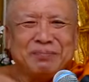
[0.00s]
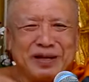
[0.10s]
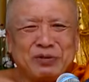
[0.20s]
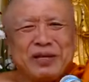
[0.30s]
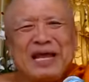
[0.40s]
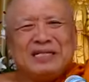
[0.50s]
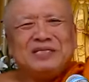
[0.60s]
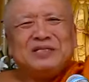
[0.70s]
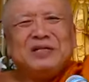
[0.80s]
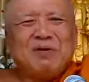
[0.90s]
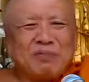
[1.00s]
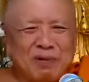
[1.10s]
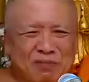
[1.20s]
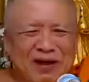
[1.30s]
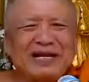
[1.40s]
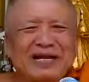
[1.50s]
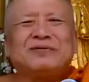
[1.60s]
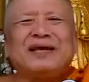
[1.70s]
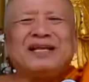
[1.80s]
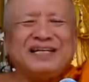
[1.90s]
But you can develop awareness
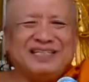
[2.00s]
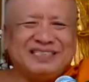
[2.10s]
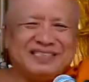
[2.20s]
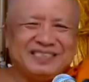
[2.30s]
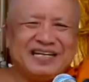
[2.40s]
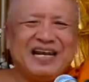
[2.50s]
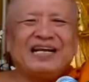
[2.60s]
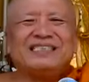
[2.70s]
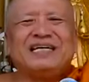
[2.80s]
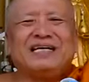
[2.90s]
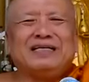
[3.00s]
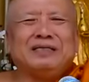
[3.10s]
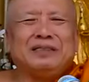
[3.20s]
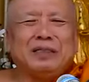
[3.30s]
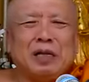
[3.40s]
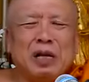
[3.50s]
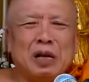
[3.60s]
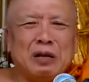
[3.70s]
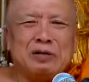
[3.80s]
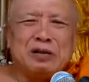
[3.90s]
together, relaxing.
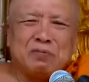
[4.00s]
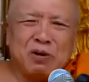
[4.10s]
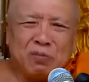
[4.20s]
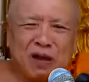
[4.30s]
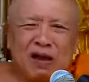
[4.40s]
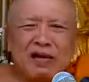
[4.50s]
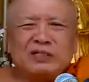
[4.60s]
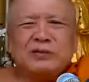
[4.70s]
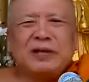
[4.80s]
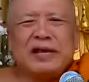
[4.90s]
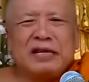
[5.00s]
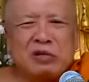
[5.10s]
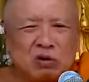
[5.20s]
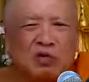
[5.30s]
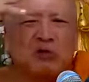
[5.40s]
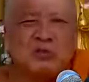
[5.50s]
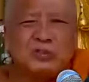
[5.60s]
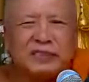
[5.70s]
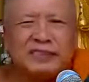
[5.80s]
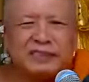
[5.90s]
Develop awareness together, you got
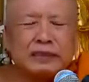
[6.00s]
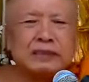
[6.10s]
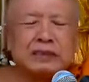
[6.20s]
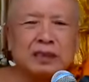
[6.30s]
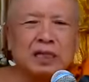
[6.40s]
consciousness.